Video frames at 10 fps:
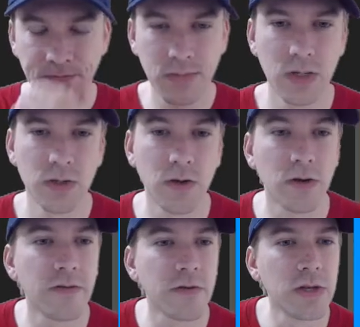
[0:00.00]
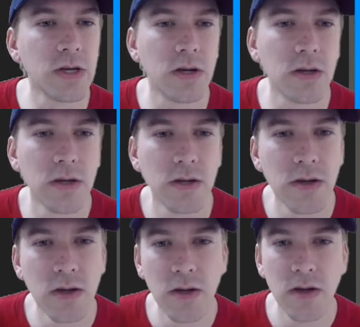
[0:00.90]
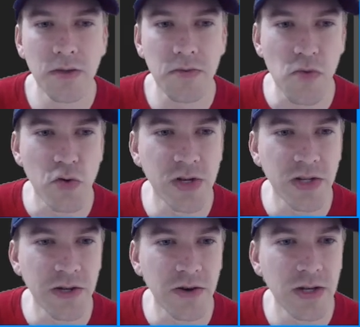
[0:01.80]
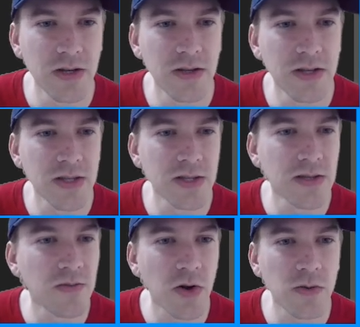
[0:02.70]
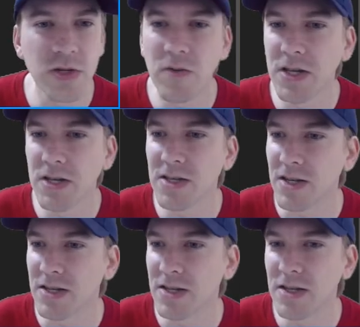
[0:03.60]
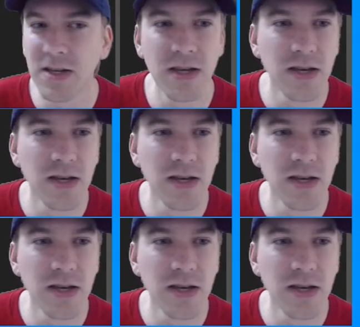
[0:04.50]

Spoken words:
Sorry for the throat clearing. That's probably quite disgusting.